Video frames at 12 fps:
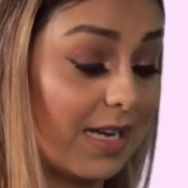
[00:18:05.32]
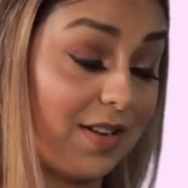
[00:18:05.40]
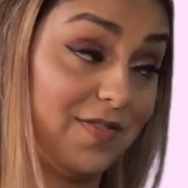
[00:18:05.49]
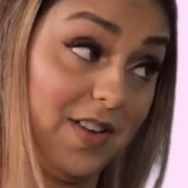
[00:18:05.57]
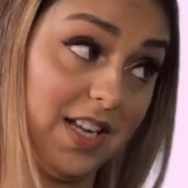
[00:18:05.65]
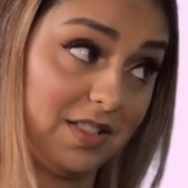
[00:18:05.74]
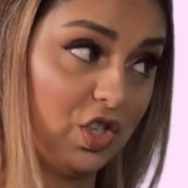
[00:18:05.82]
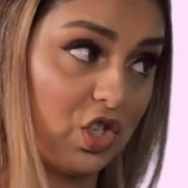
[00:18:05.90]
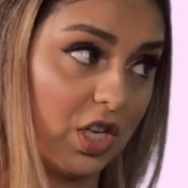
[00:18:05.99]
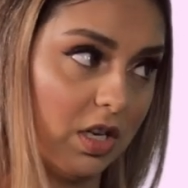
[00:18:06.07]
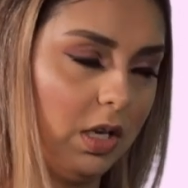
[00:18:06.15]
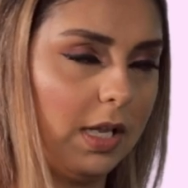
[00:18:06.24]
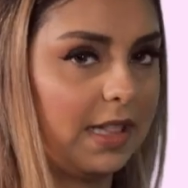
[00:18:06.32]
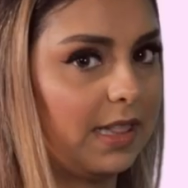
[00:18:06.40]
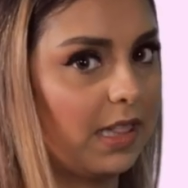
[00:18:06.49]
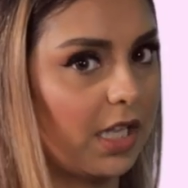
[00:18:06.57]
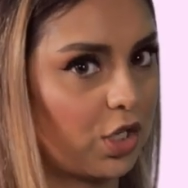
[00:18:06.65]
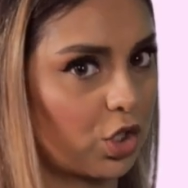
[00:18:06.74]
Netflix and chill,
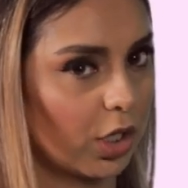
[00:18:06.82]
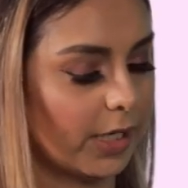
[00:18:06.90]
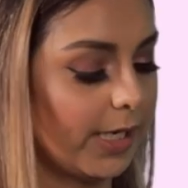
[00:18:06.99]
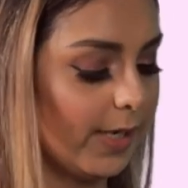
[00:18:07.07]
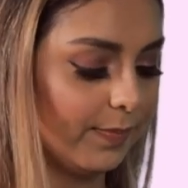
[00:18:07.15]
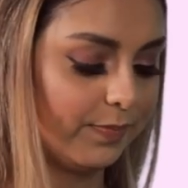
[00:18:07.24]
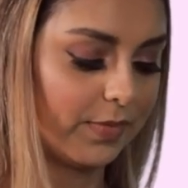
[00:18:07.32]
literally,